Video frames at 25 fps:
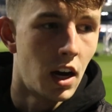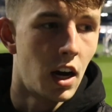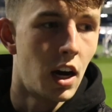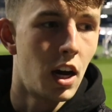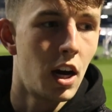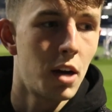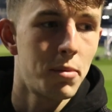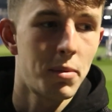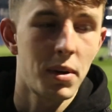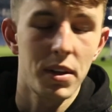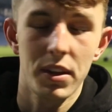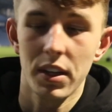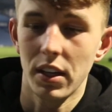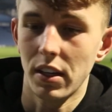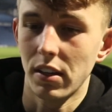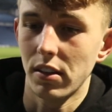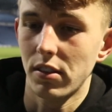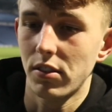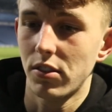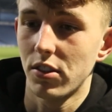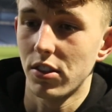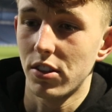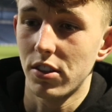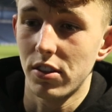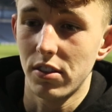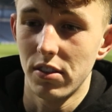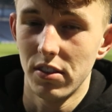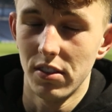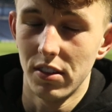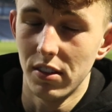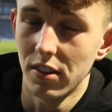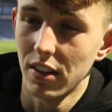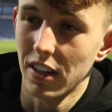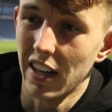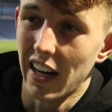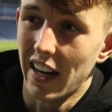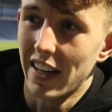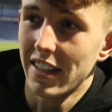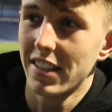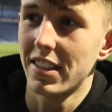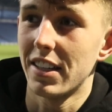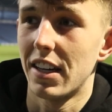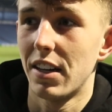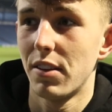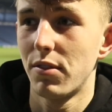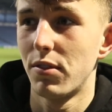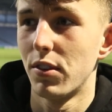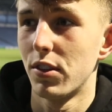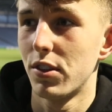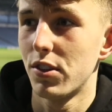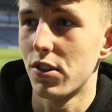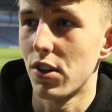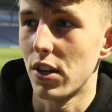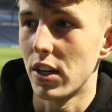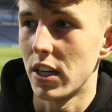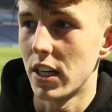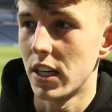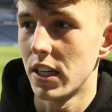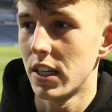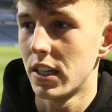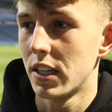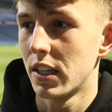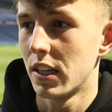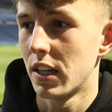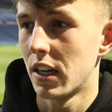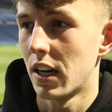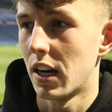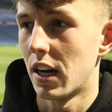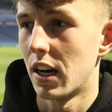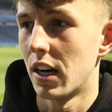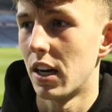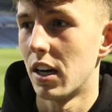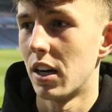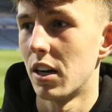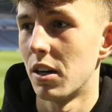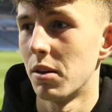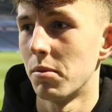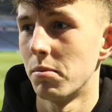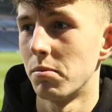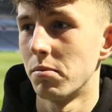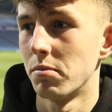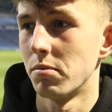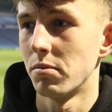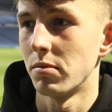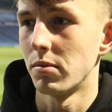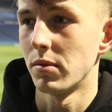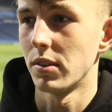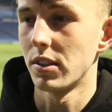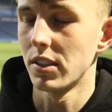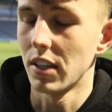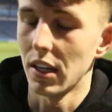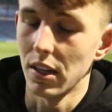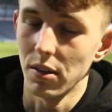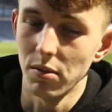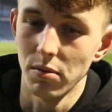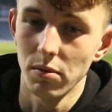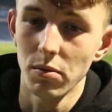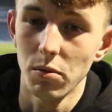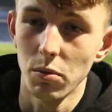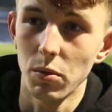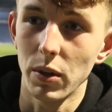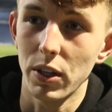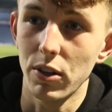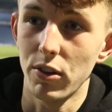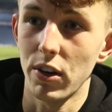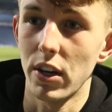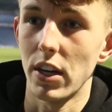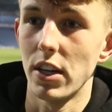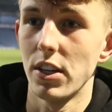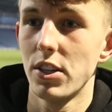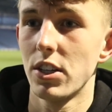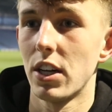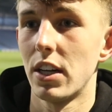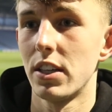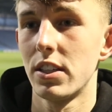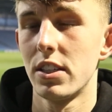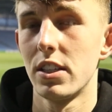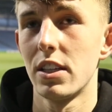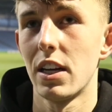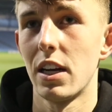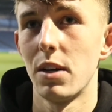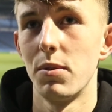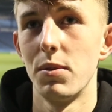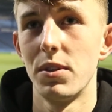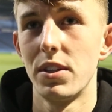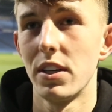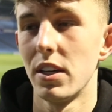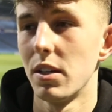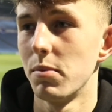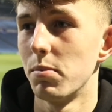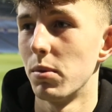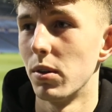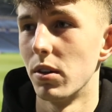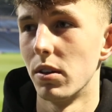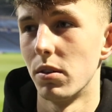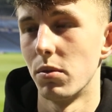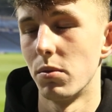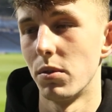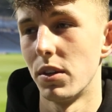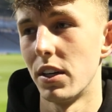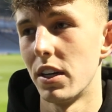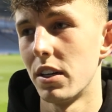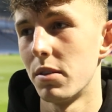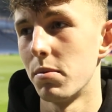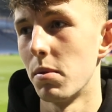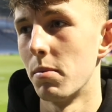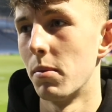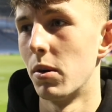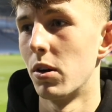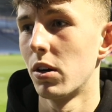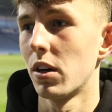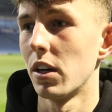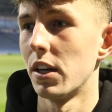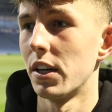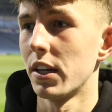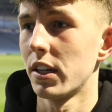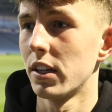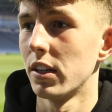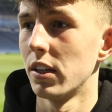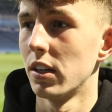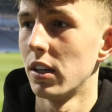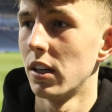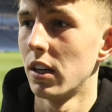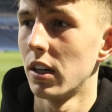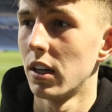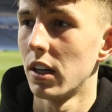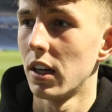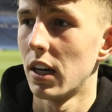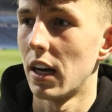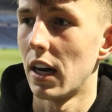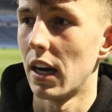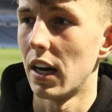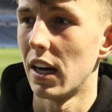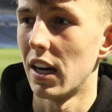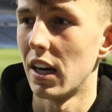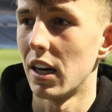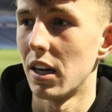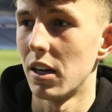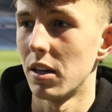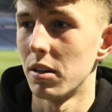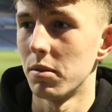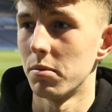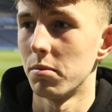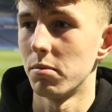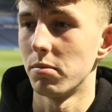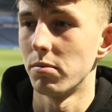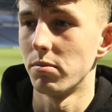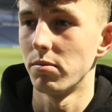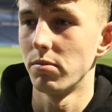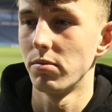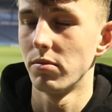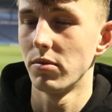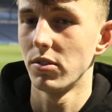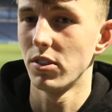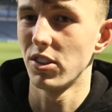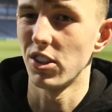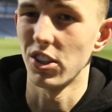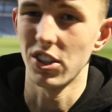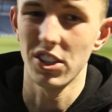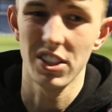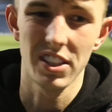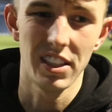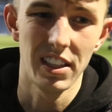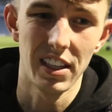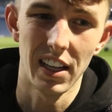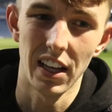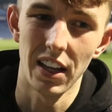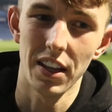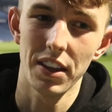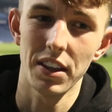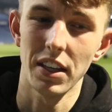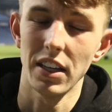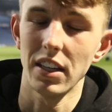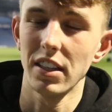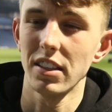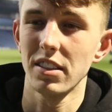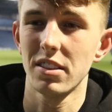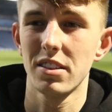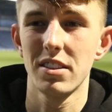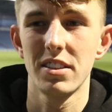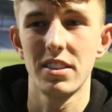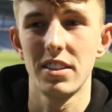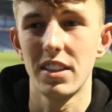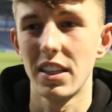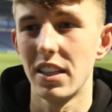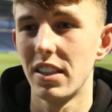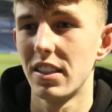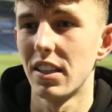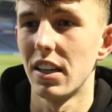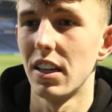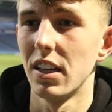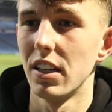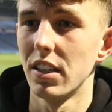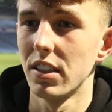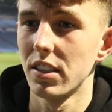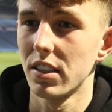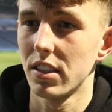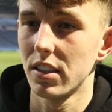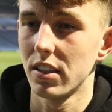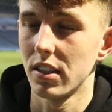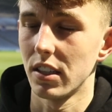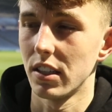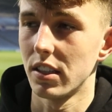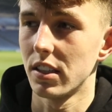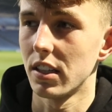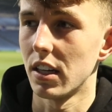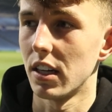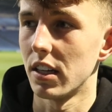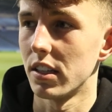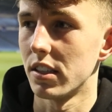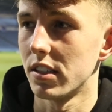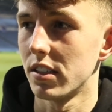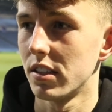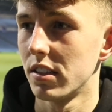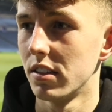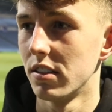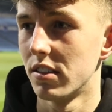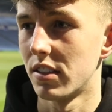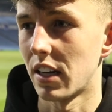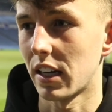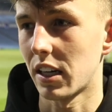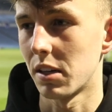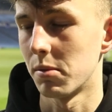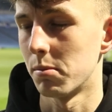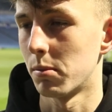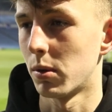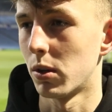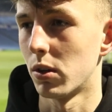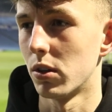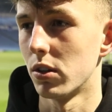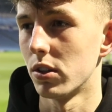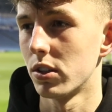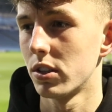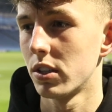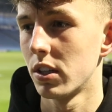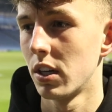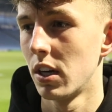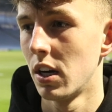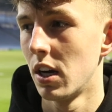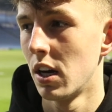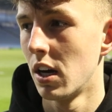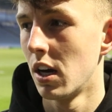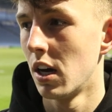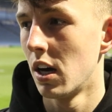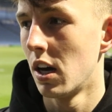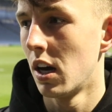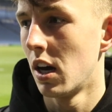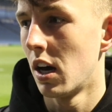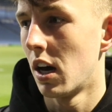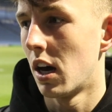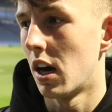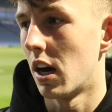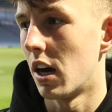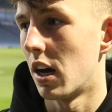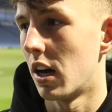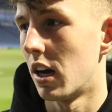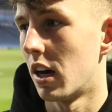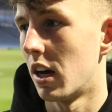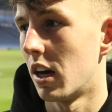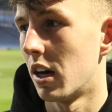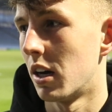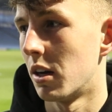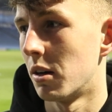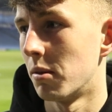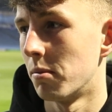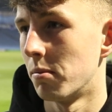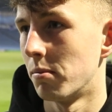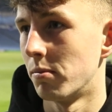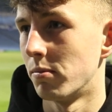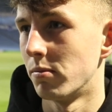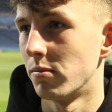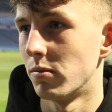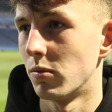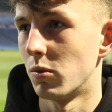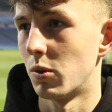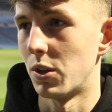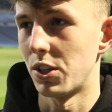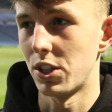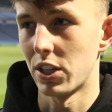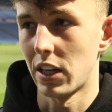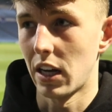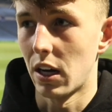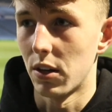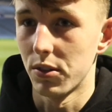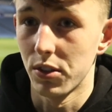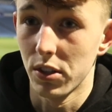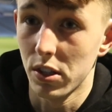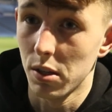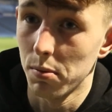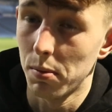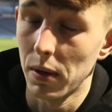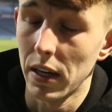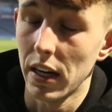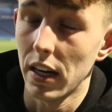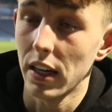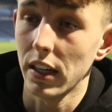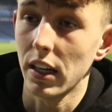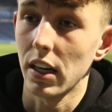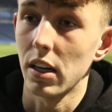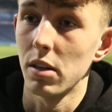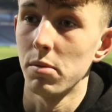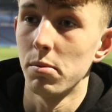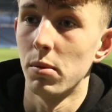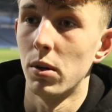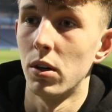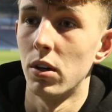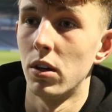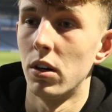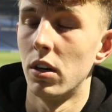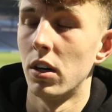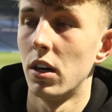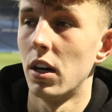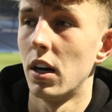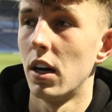Um, I think just like I said, frustrated. Um, said we created chances like we did, but we need to be more clinical. Um, just little things, details. He says second balls, um, which allows us to play our game more.